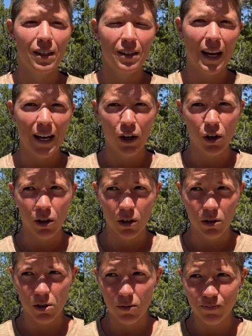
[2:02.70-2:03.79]
to 10
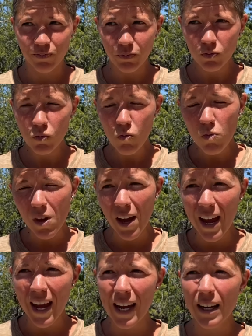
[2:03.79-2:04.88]
hertz.
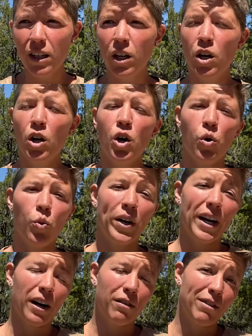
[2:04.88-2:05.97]
And we
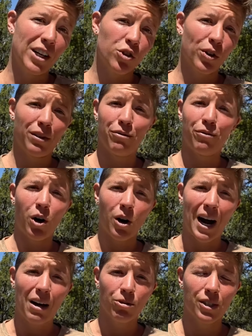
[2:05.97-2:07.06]
are venturing far
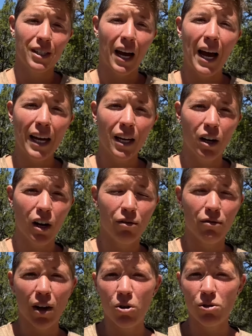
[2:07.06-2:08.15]
outside of
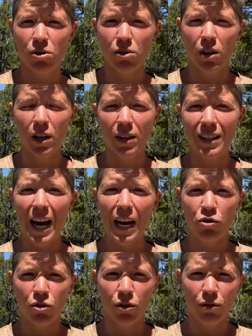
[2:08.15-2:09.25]
those
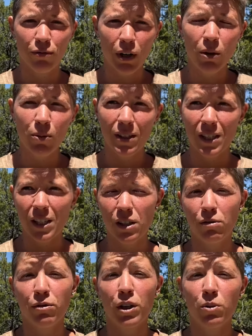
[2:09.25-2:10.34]
natural frequencies, the
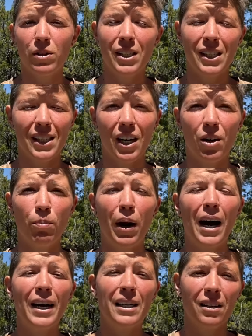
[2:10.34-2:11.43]
frequencies that our
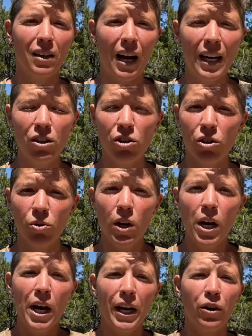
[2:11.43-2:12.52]
bodies align to.
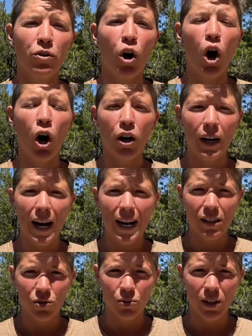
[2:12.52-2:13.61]
You know, the heart
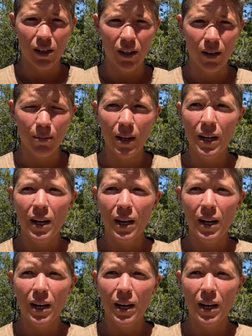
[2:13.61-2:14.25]
has a rhythm,